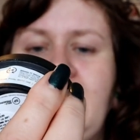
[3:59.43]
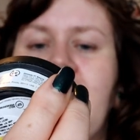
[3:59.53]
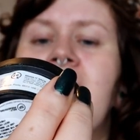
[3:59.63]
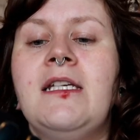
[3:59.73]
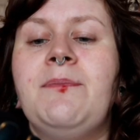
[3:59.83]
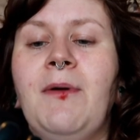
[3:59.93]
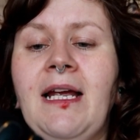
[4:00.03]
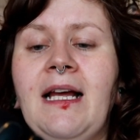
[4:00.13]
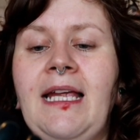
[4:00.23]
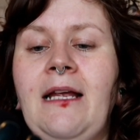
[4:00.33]
It says,
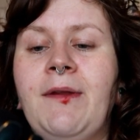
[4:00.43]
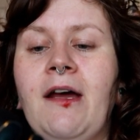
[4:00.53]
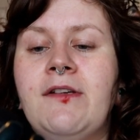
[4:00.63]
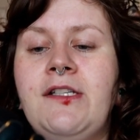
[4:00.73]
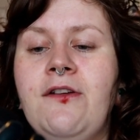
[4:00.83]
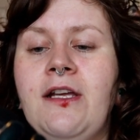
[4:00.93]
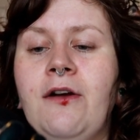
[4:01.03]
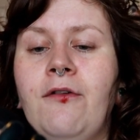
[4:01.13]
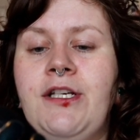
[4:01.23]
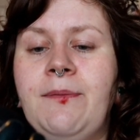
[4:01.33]
spring clean with our soothing
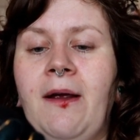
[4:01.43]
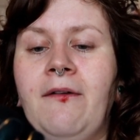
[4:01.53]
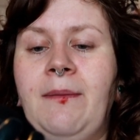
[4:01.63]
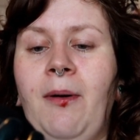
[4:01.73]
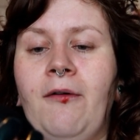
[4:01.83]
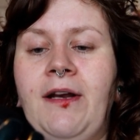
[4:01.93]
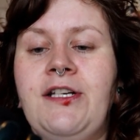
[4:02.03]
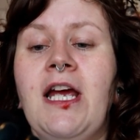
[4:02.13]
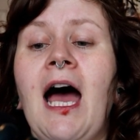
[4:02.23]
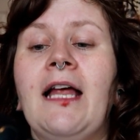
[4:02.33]
goji berry
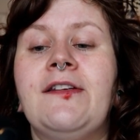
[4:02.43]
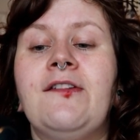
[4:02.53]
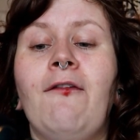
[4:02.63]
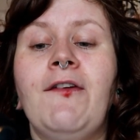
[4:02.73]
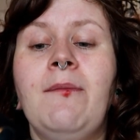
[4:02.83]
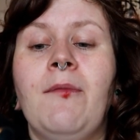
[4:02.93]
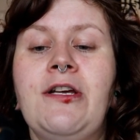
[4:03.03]
porridge and soften and